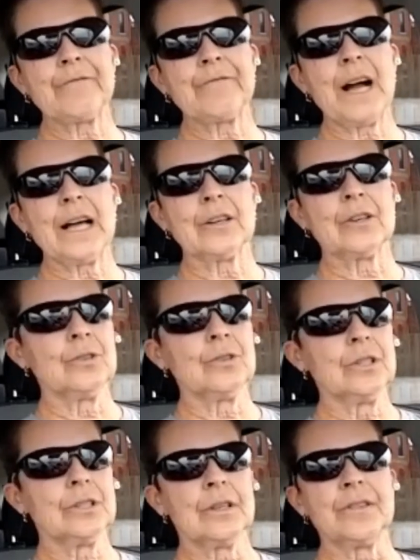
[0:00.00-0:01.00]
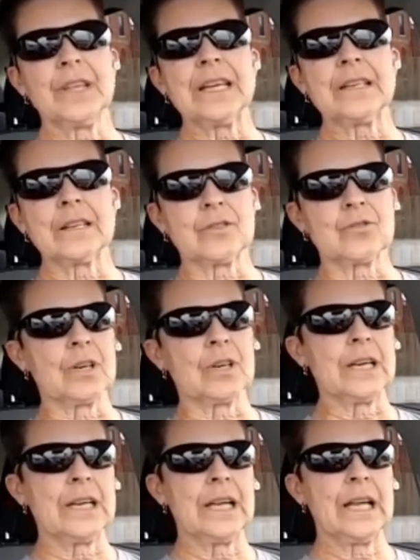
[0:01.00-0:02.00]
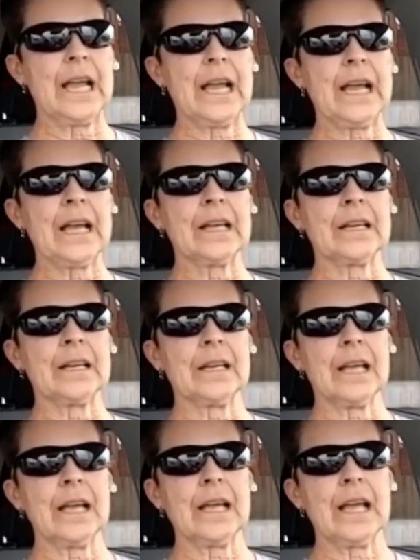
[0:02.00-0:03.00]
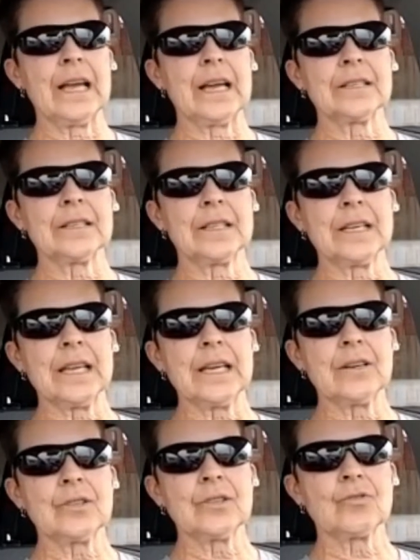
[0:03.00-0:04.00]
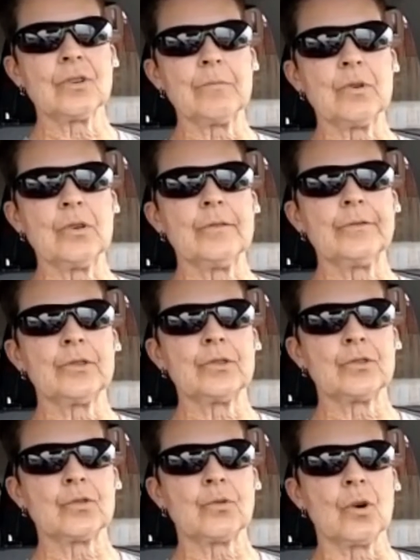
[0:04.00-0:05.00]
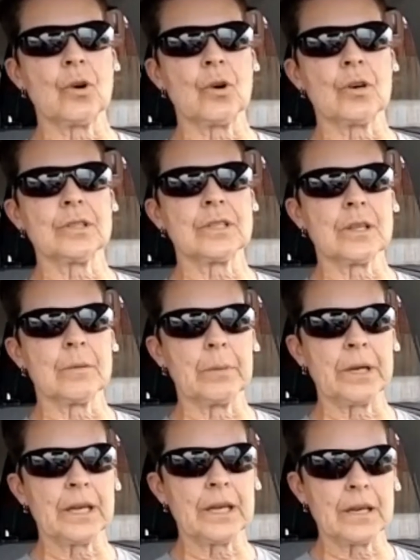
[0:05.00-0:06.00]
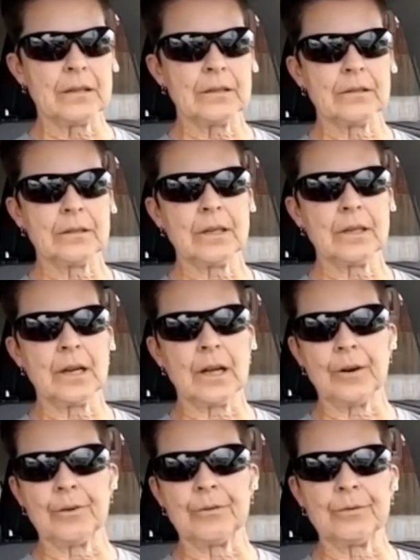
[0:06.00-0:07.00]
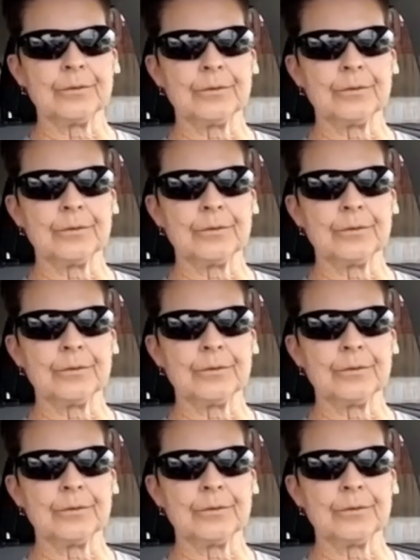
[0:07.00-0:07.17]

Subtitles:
follow the industry. And as the industry moved towards the big, the